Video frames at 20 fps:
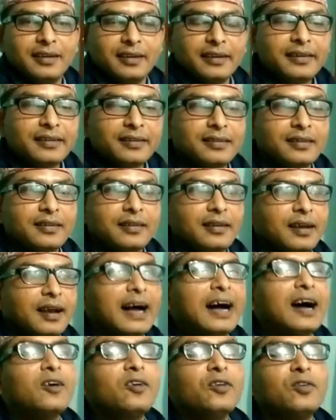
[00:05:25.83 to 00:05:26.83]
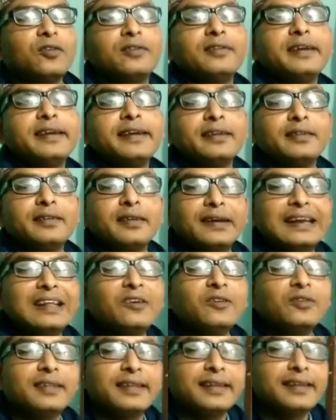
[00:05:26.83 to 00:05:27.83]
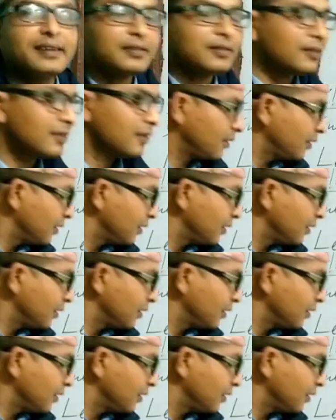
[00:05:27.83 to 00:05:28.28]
Yes, how to generate the new things.